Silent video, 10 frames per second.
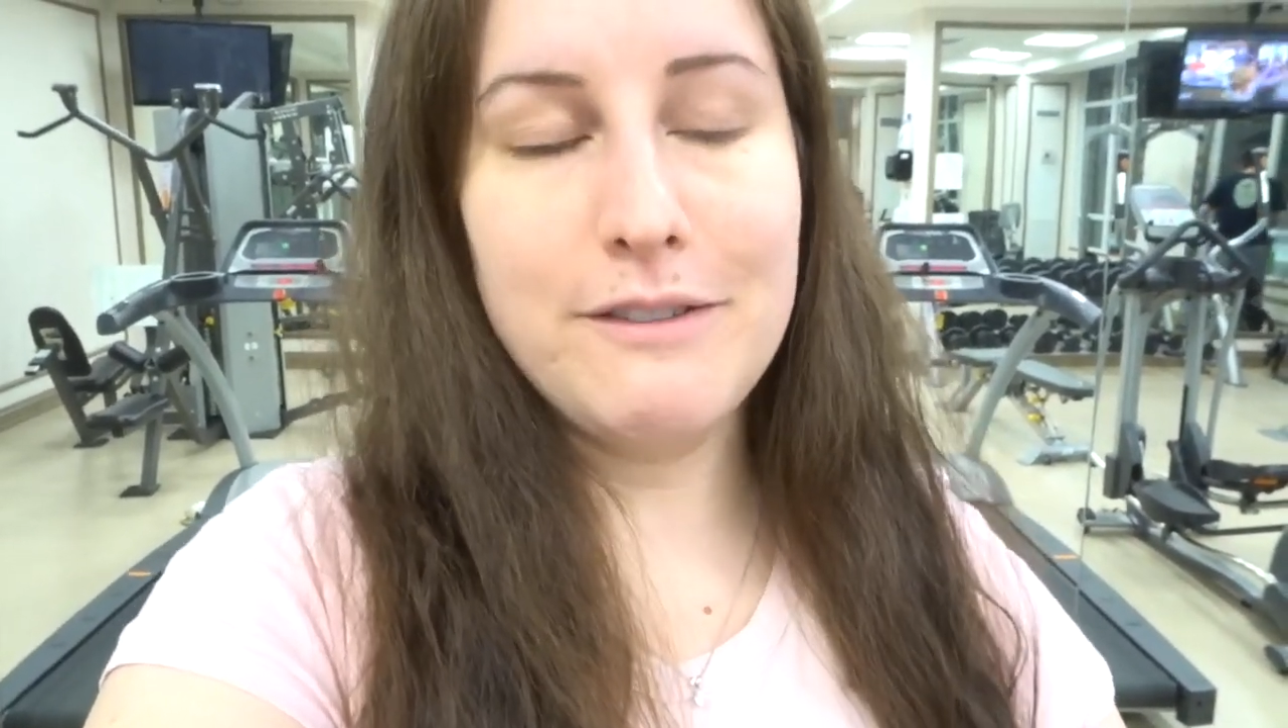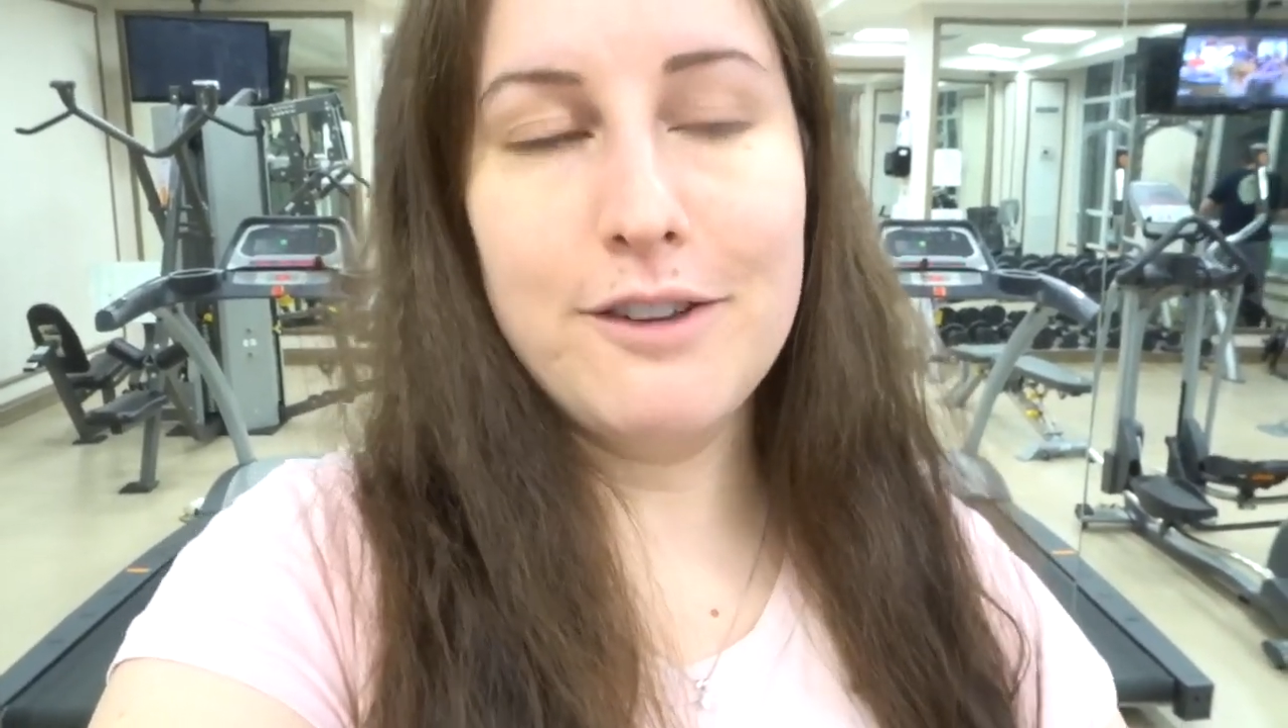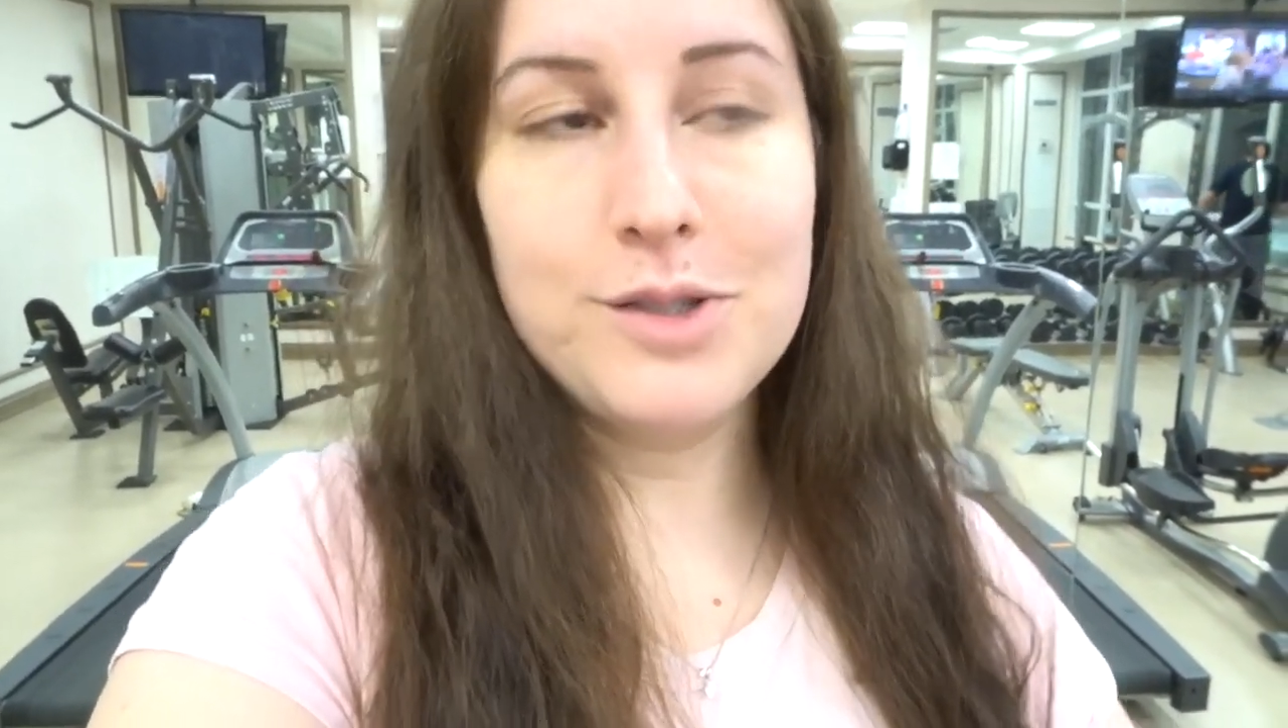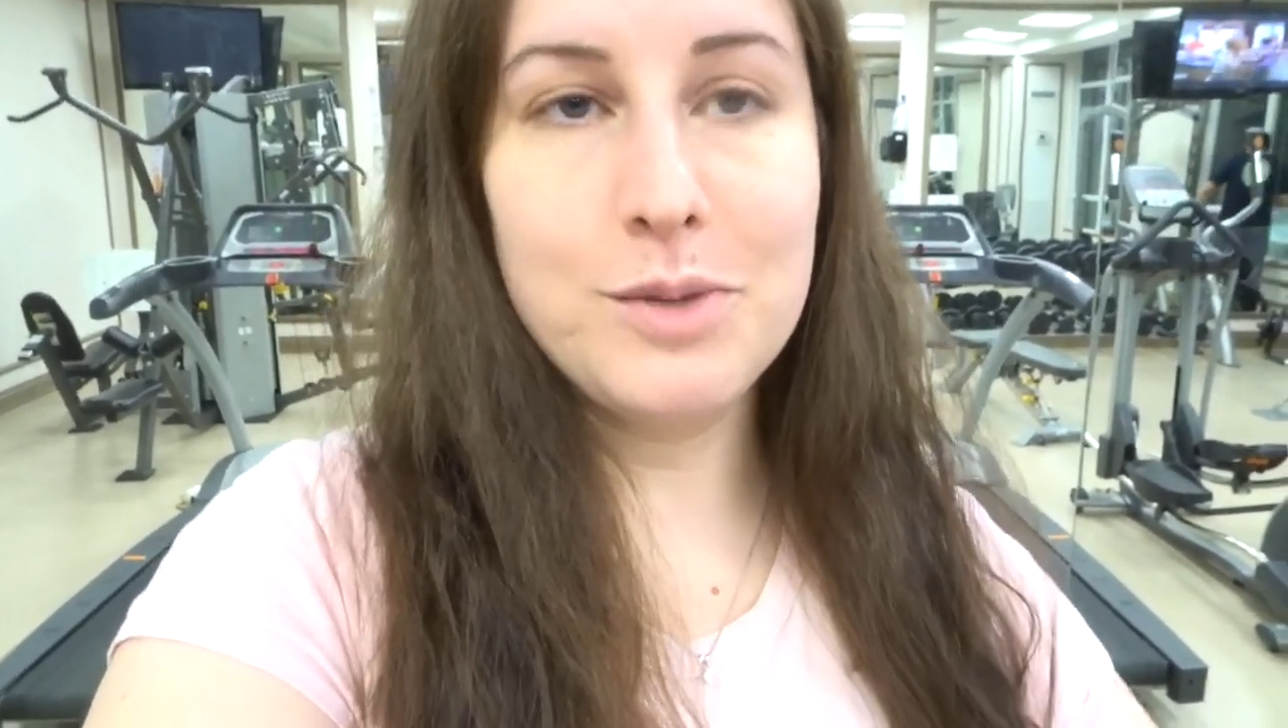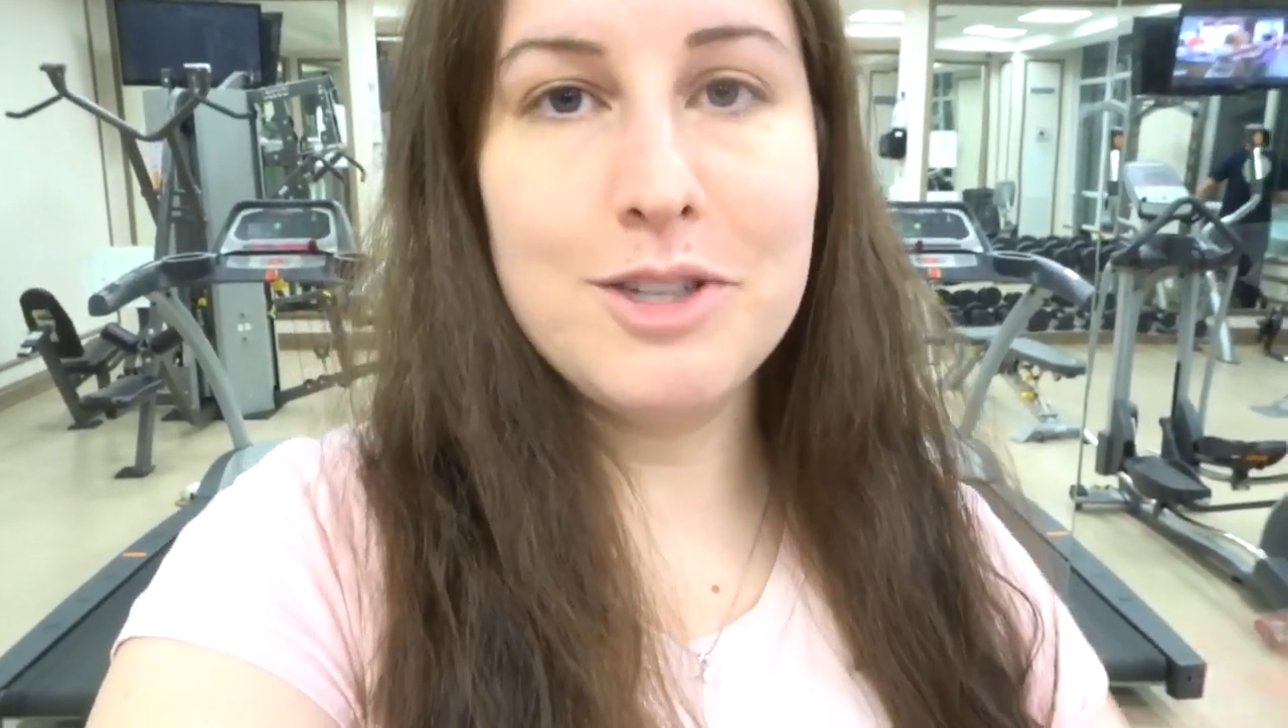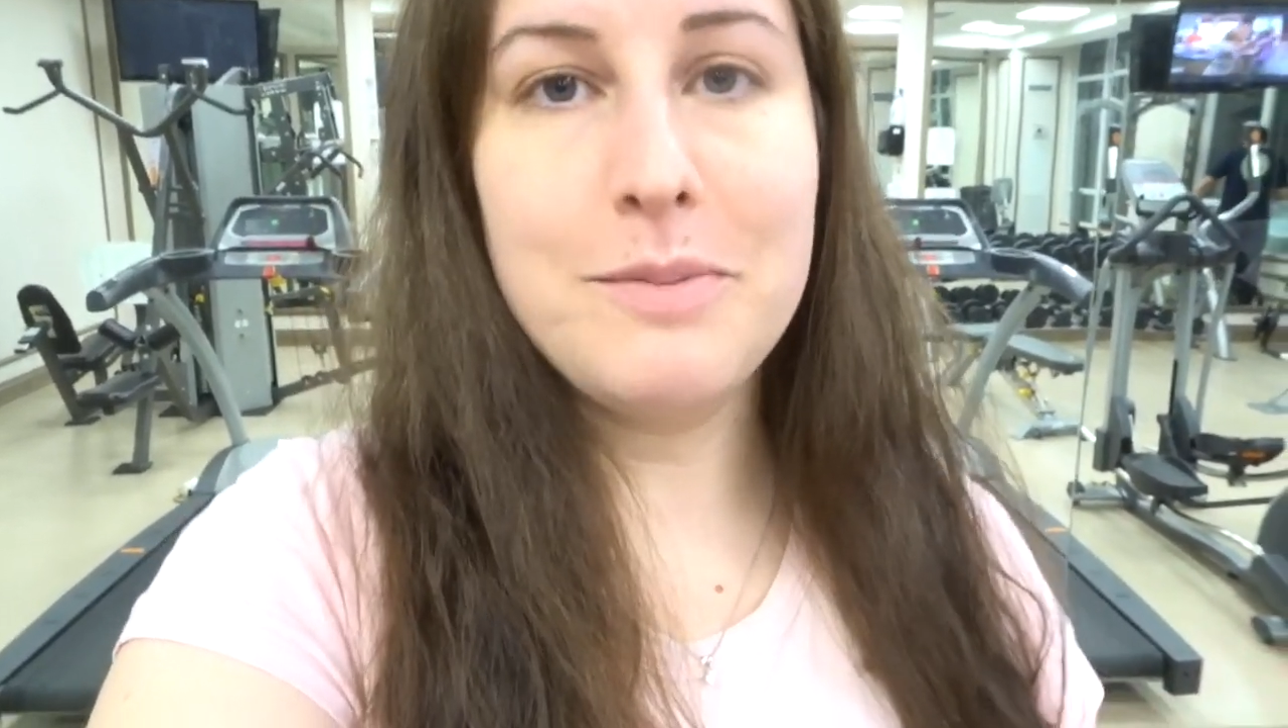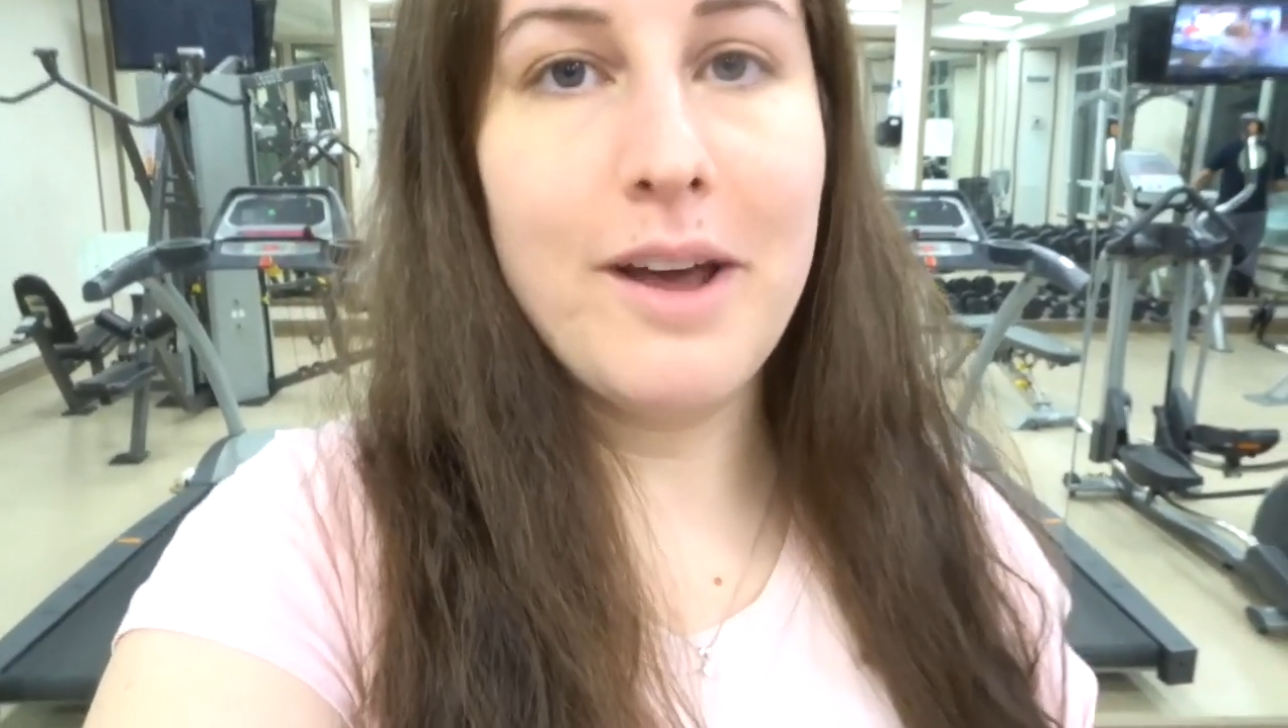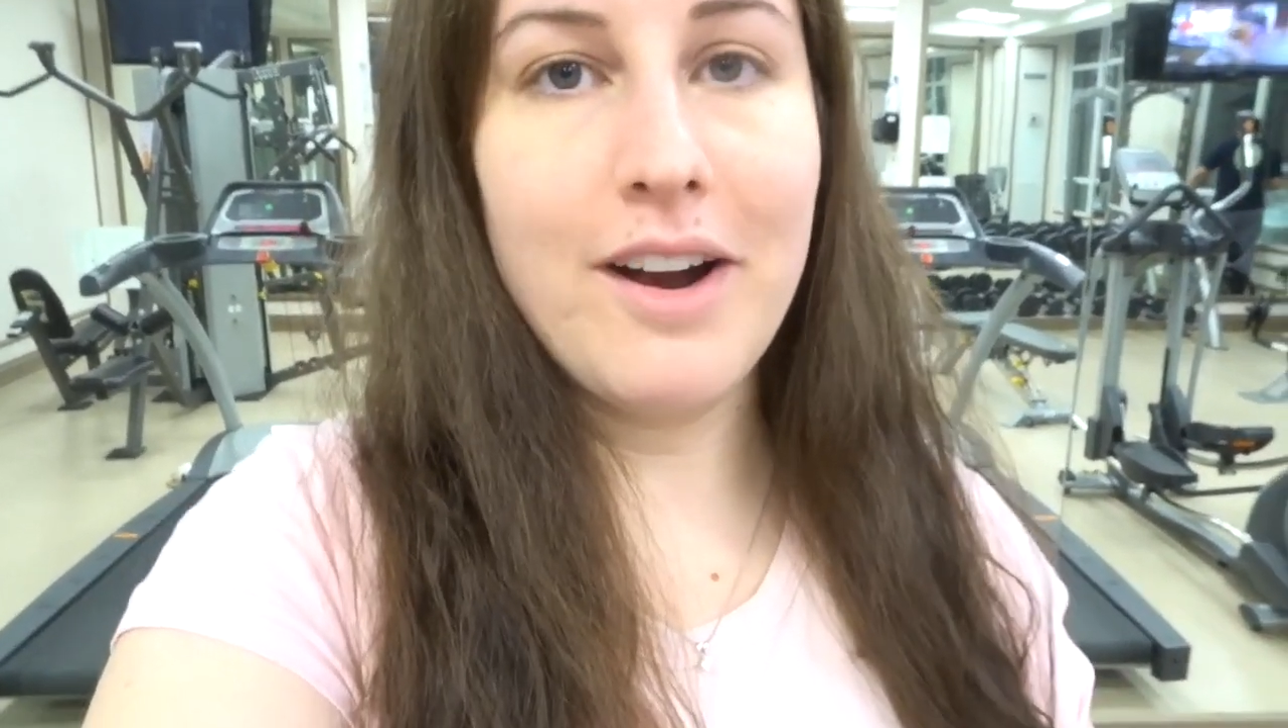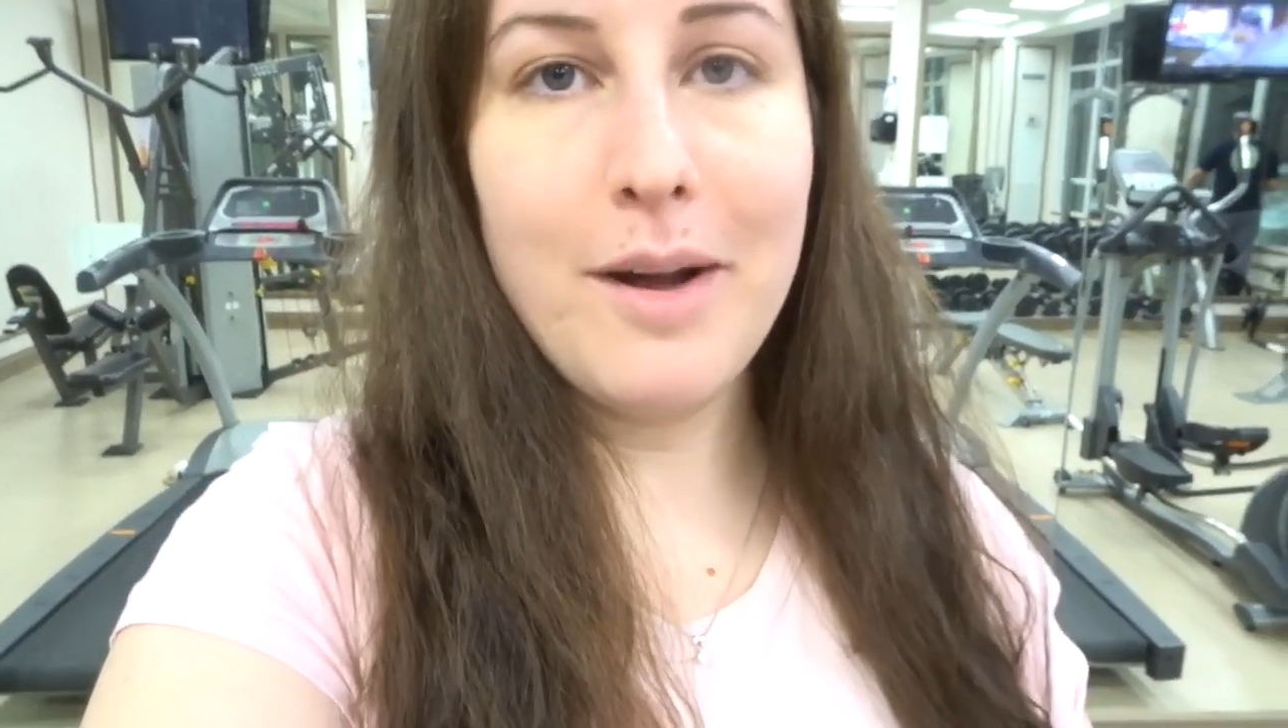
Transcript: feel so much better